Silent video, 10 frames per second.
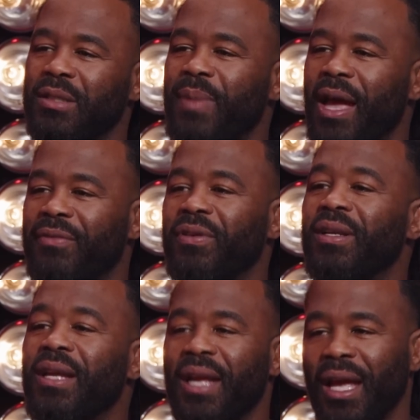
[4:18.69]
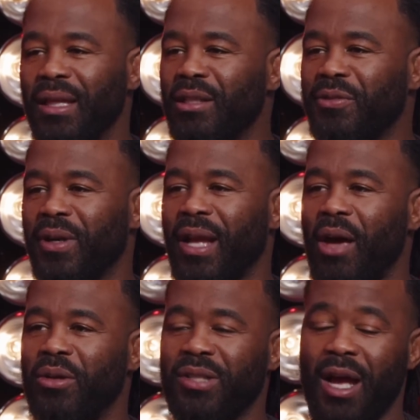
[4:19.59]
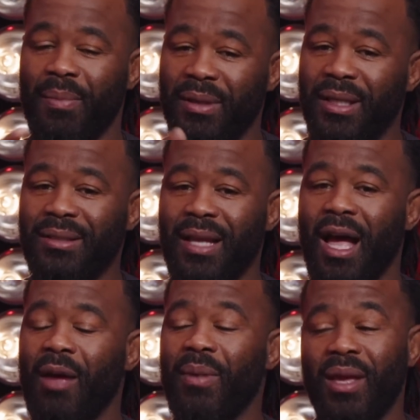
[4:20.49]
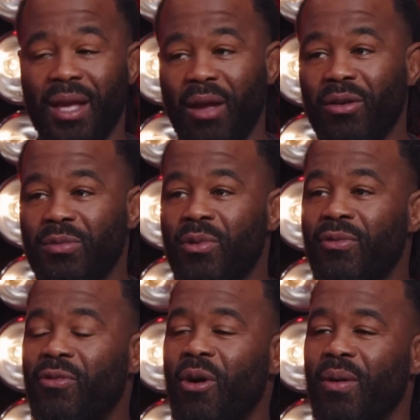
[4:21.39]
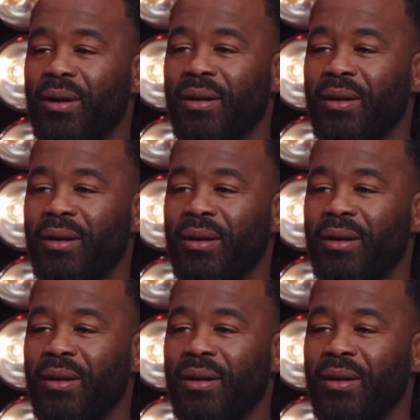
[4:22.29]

his back foot and looks for a counter shot, but this time he was moving forward.